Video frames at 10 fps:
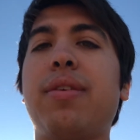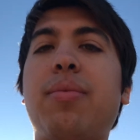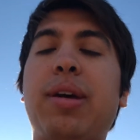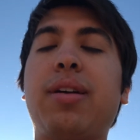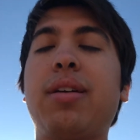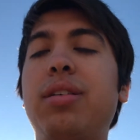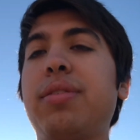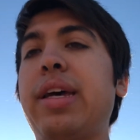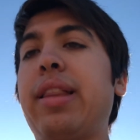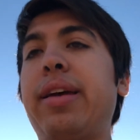I can go
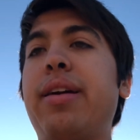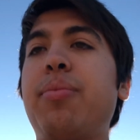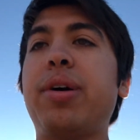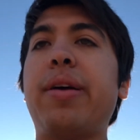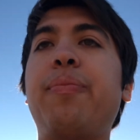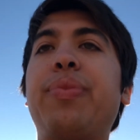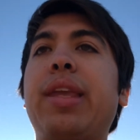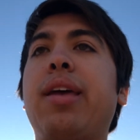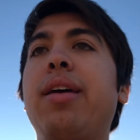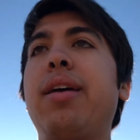over that later. But
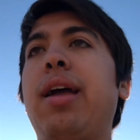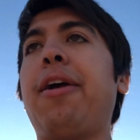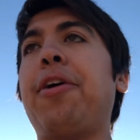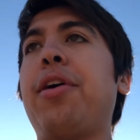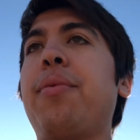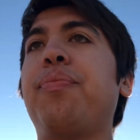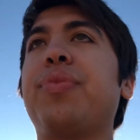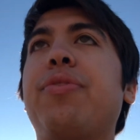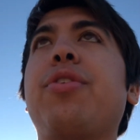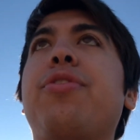
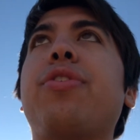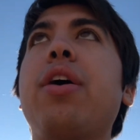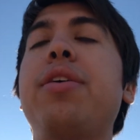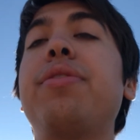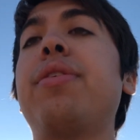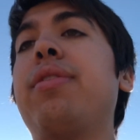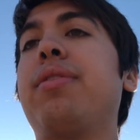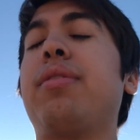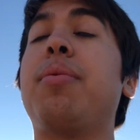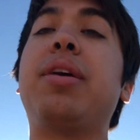if they're stunned,
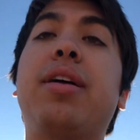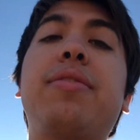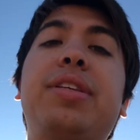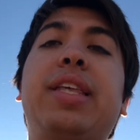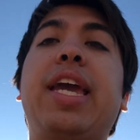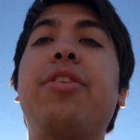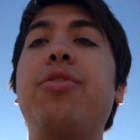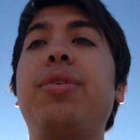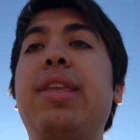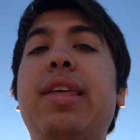obviously they can't
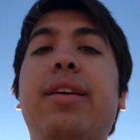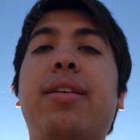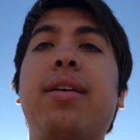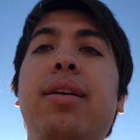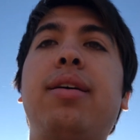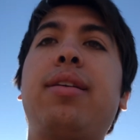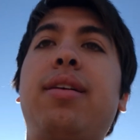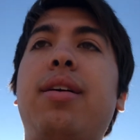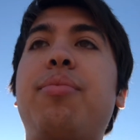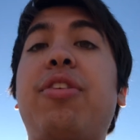do anything.
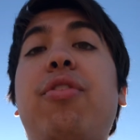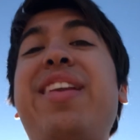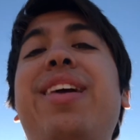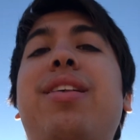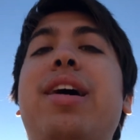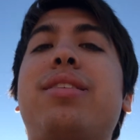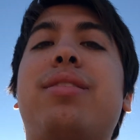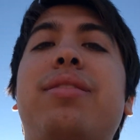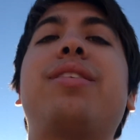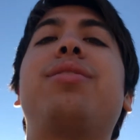That's for any
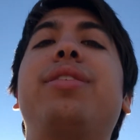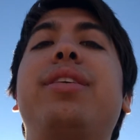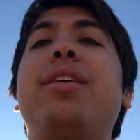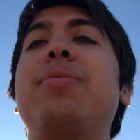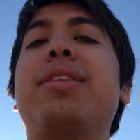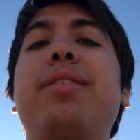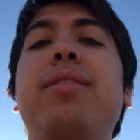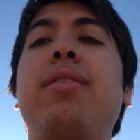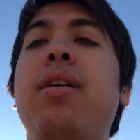class, not only a demon hunter.